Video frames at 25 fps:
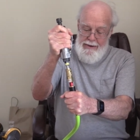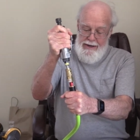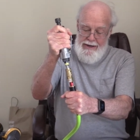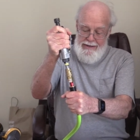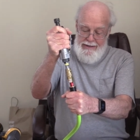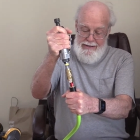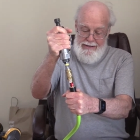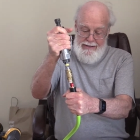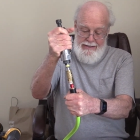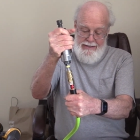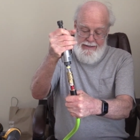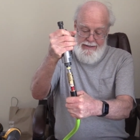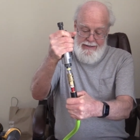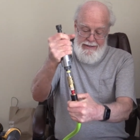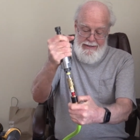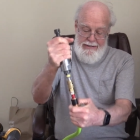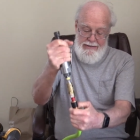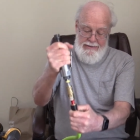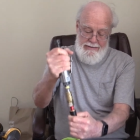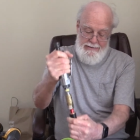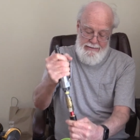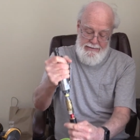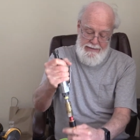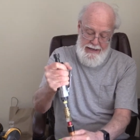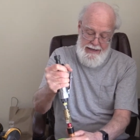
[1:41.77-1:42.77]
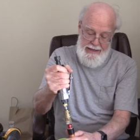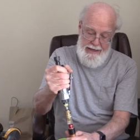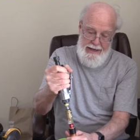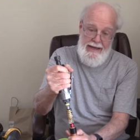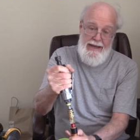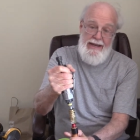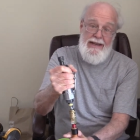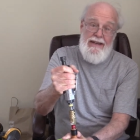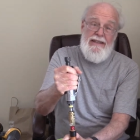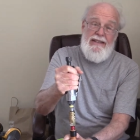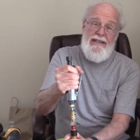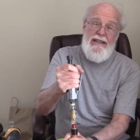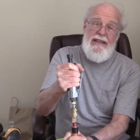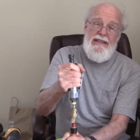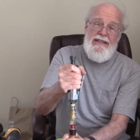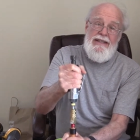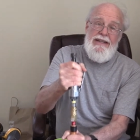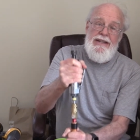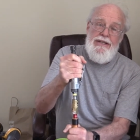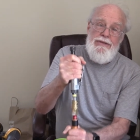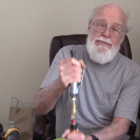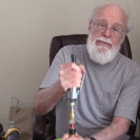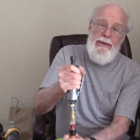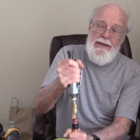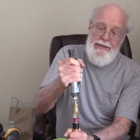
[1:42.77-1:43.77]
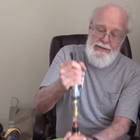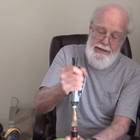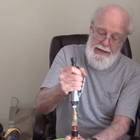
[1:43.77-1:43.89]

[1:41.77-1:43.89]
my hand against my